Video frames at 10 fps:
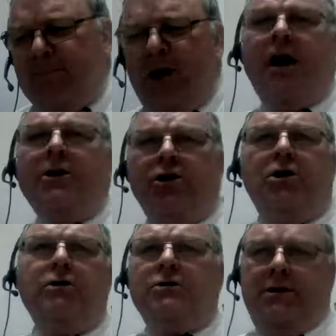God
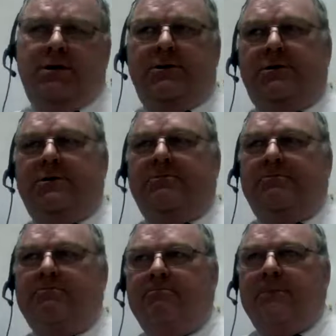uses
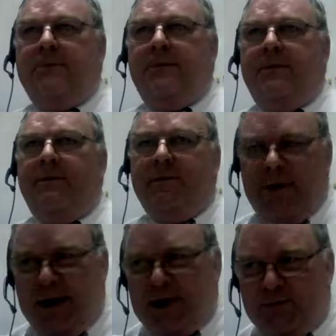
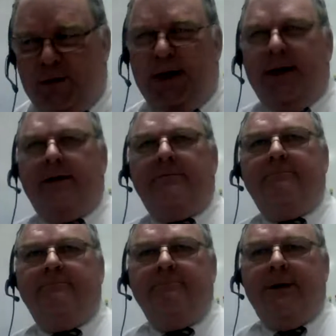these
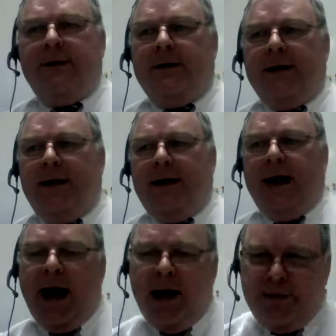men
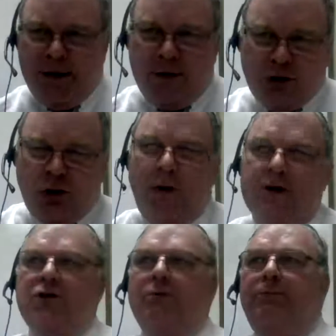and their
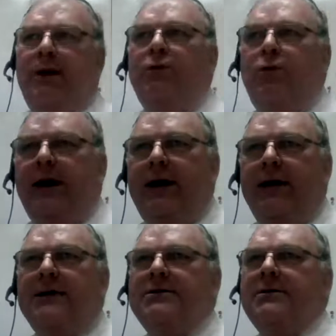choice to be
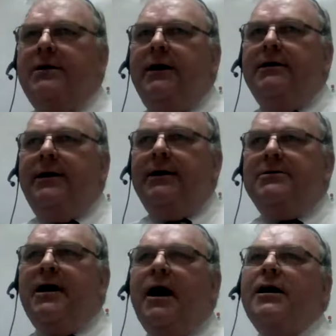wicked.
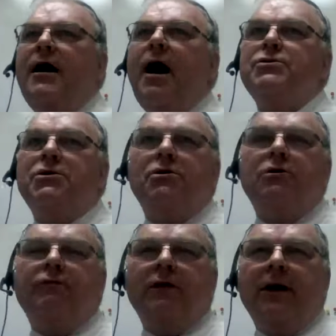It's not an
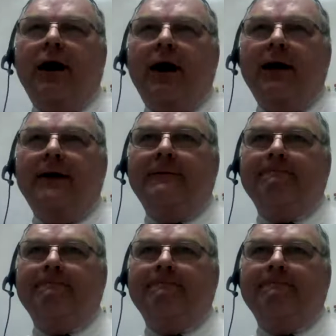obstacle for God.